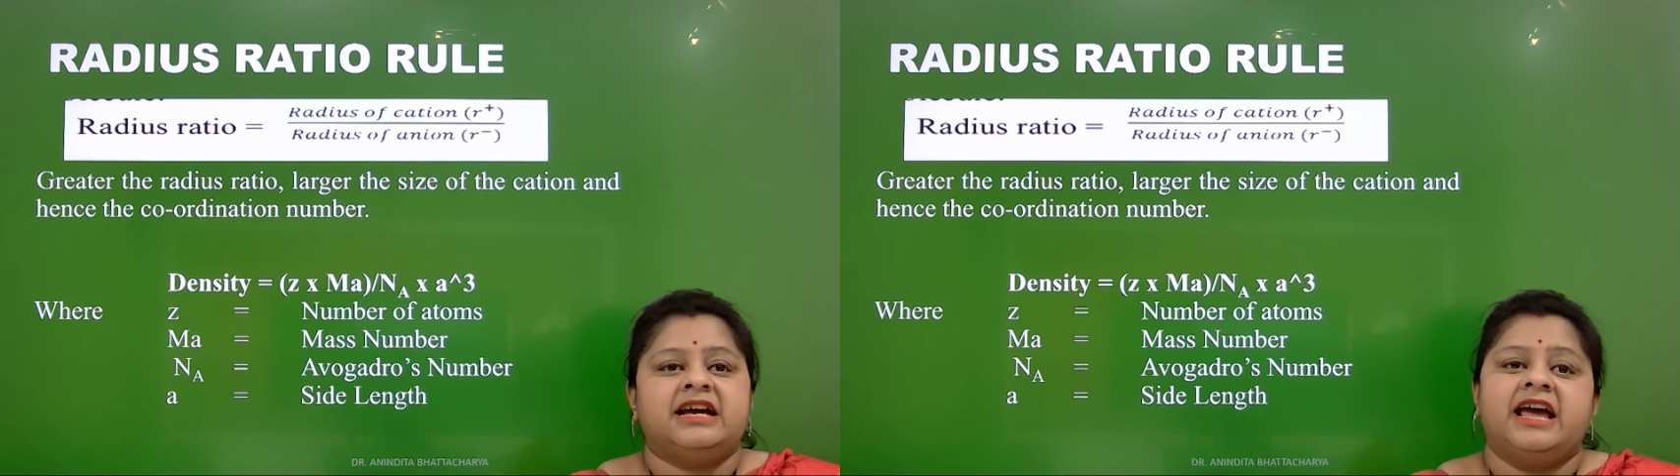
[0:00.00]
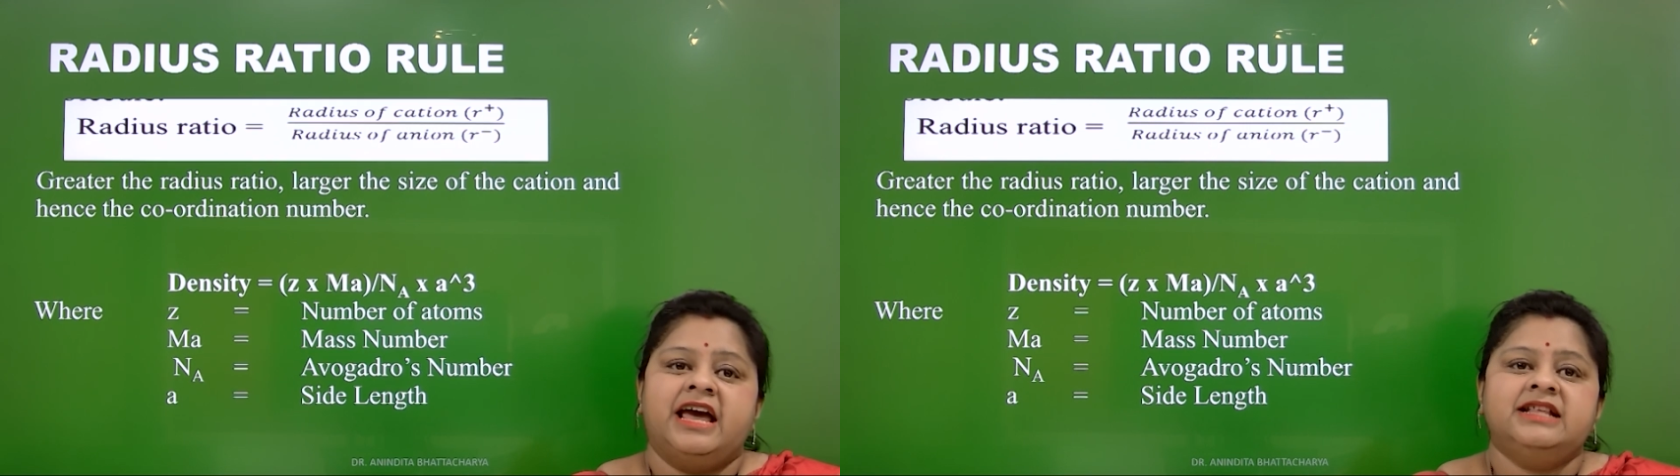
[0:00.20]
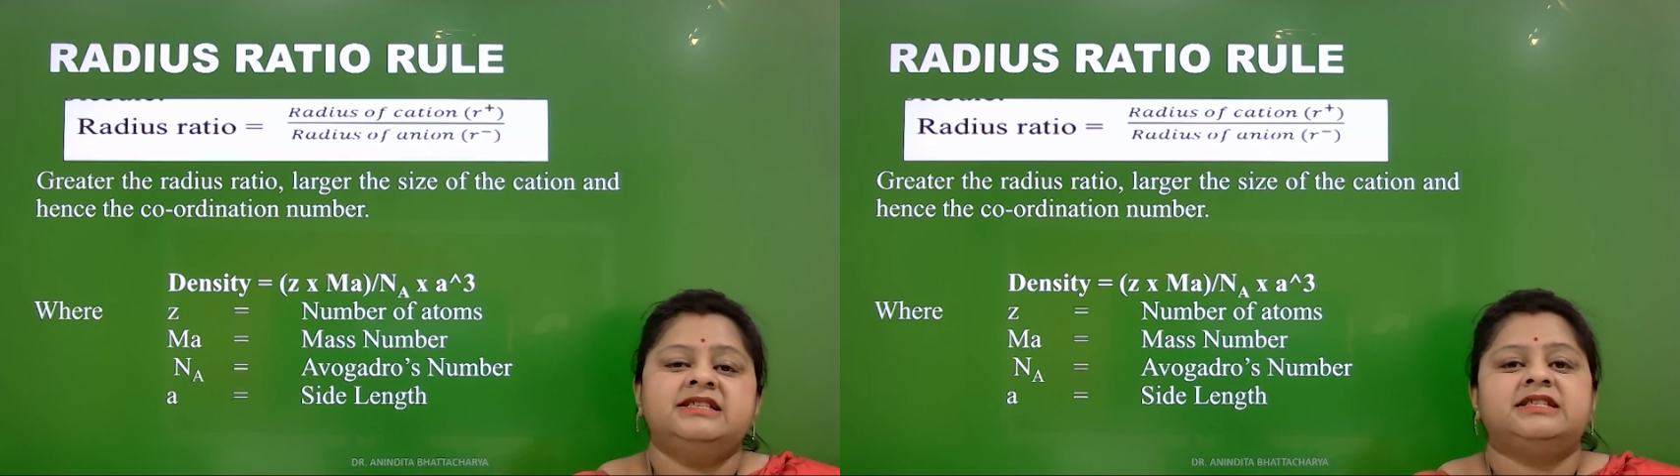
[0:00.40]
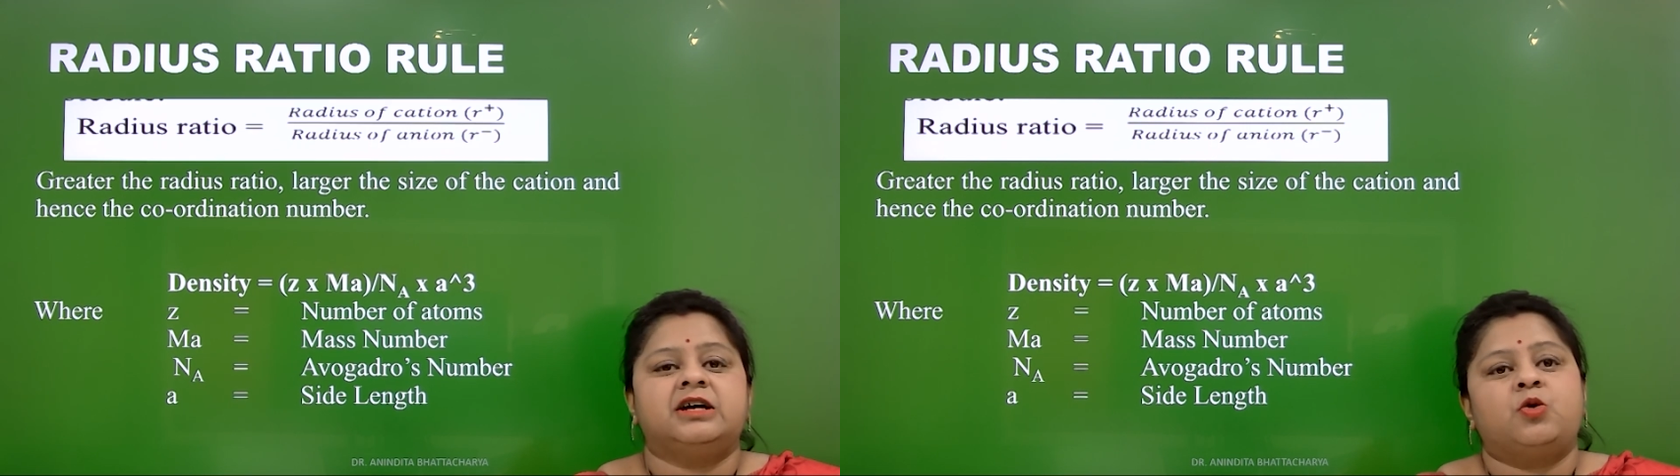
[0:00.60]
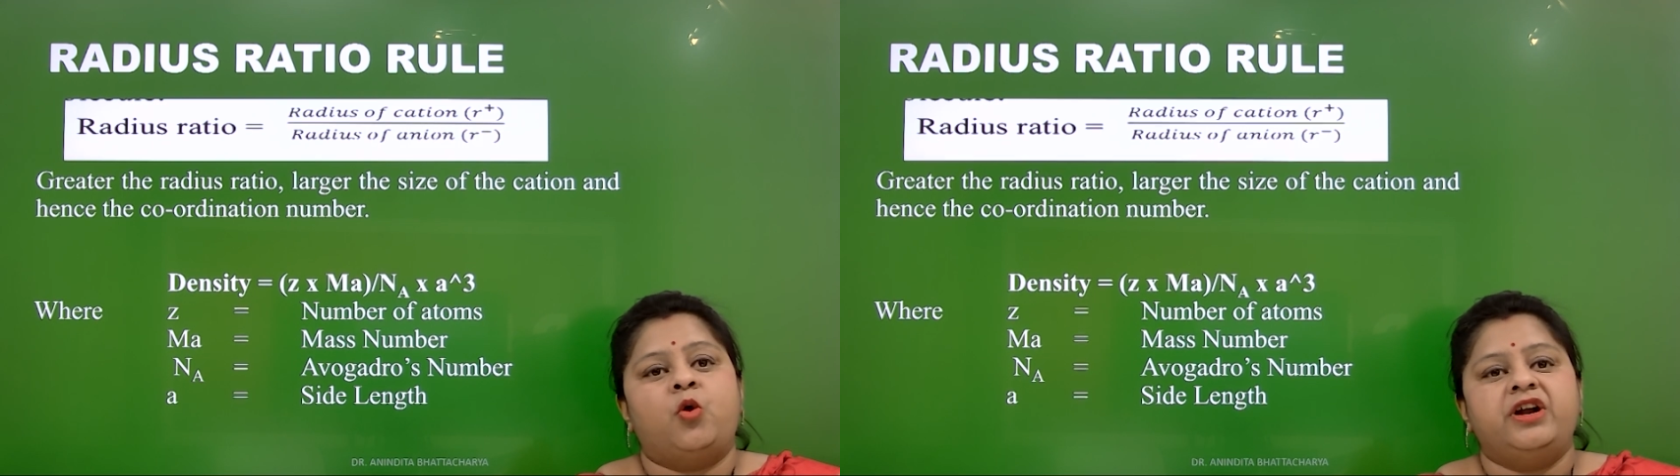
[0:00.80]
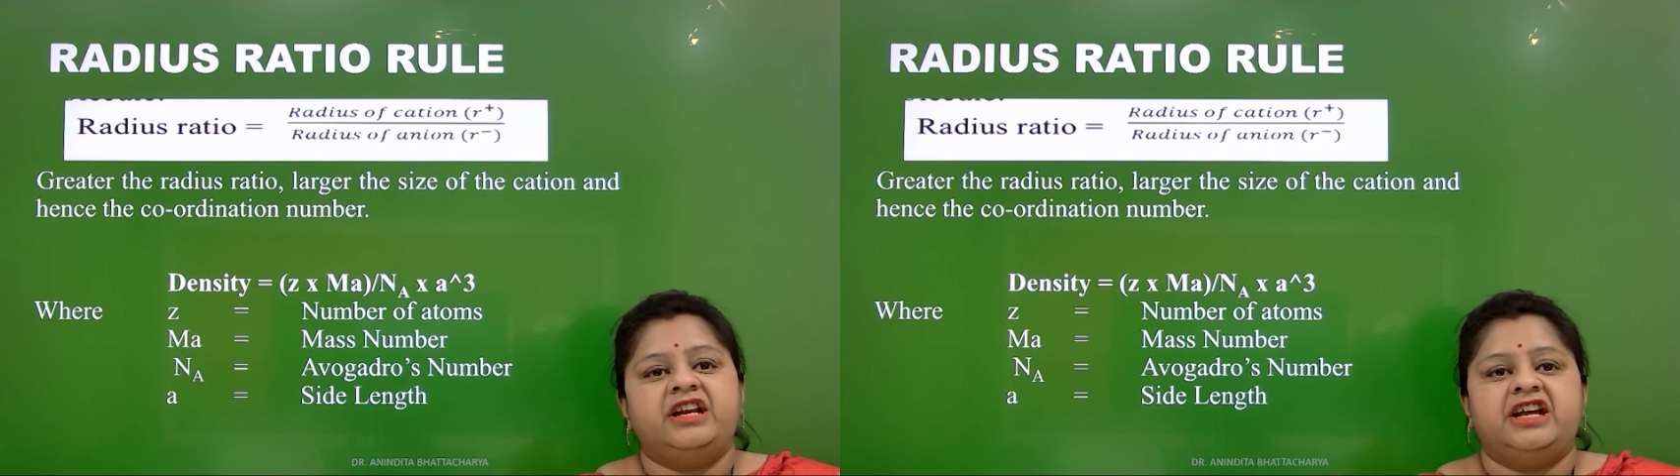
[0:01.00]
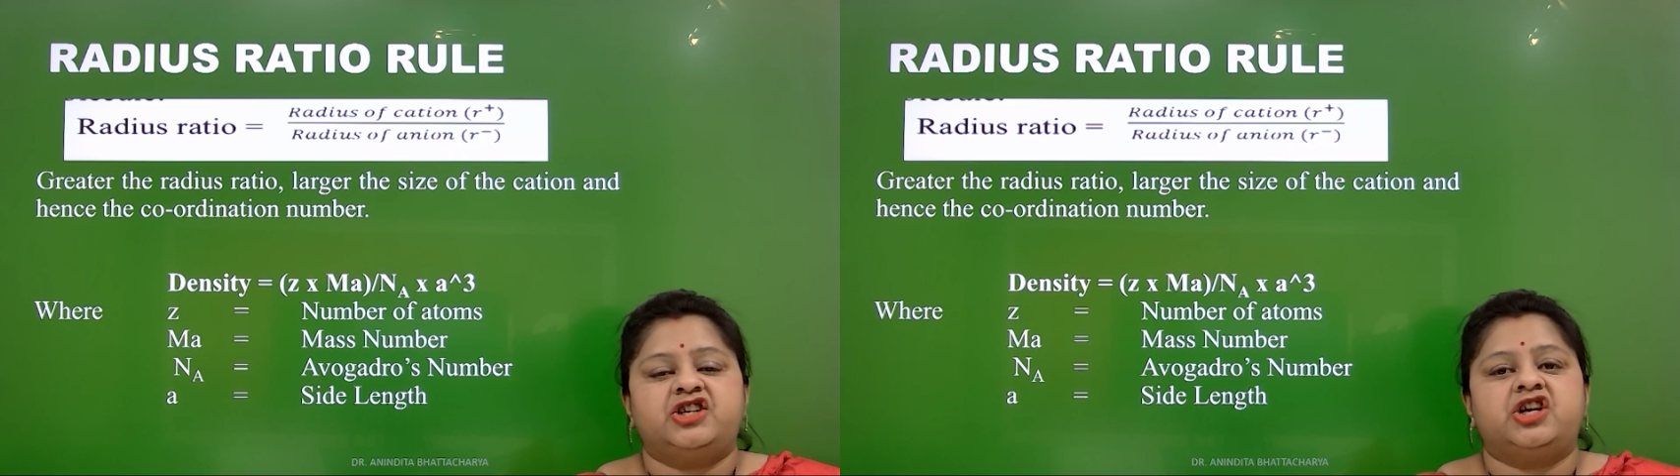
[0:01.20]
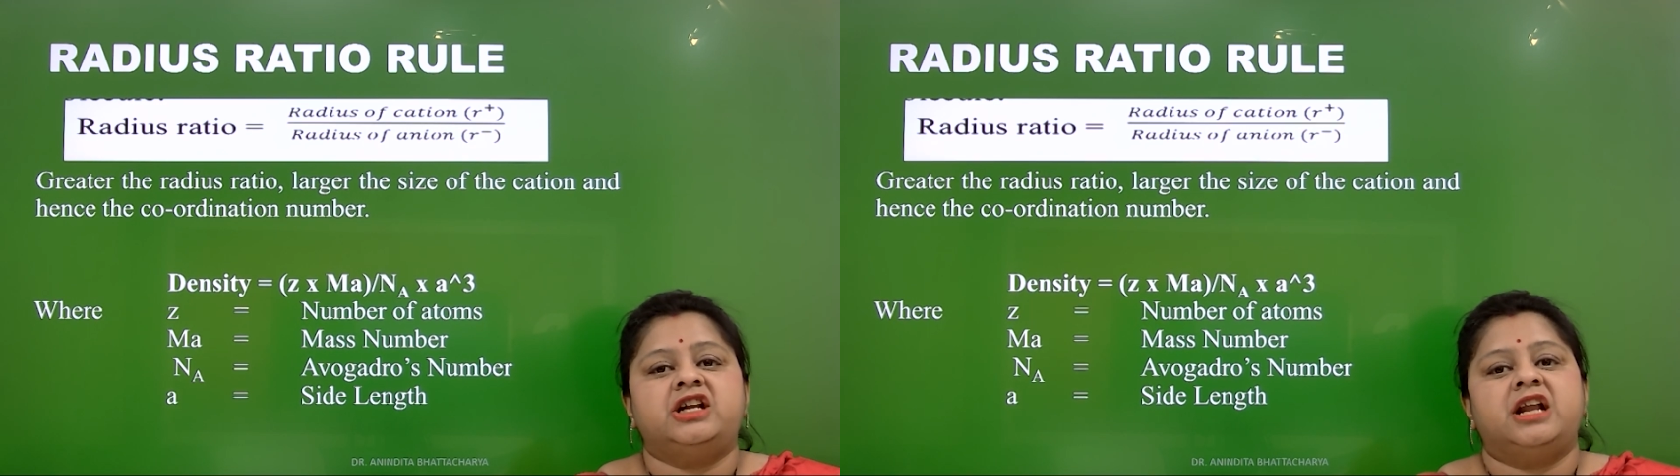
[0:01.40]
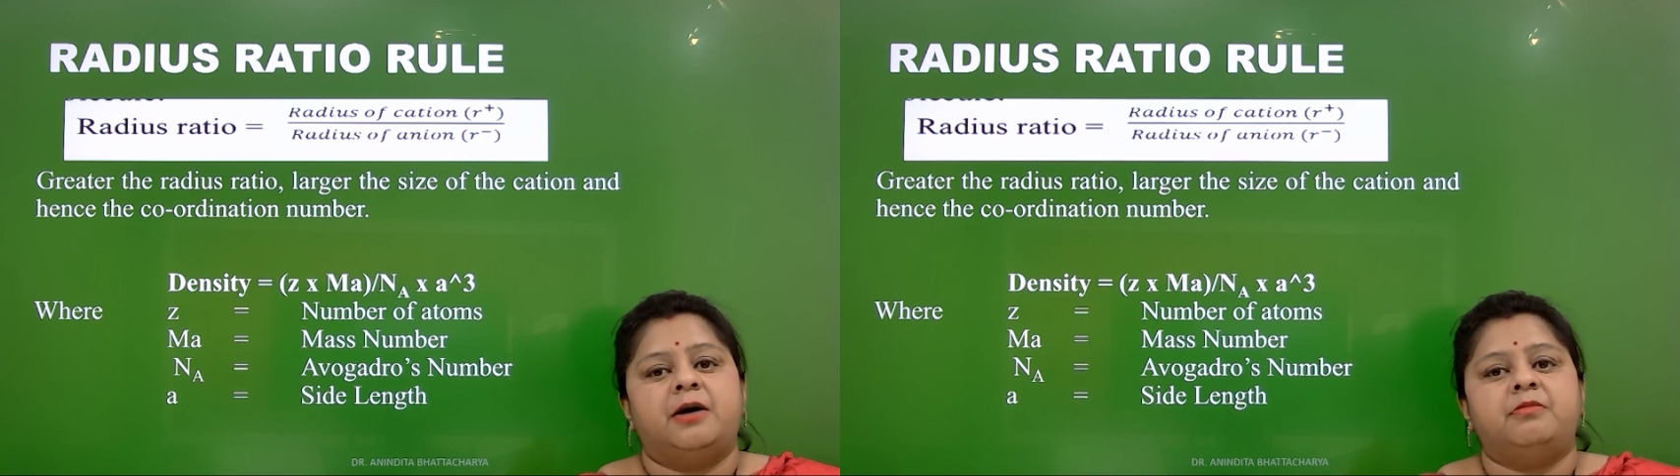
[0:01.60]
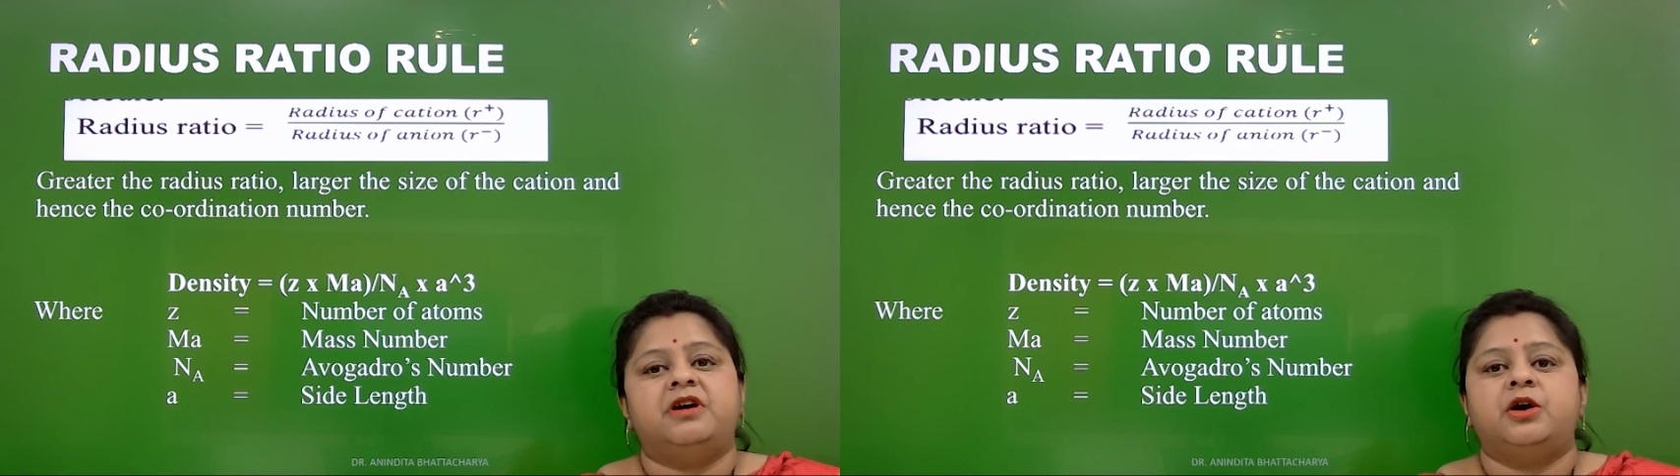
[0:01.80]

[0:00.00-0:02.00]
hence the coordination number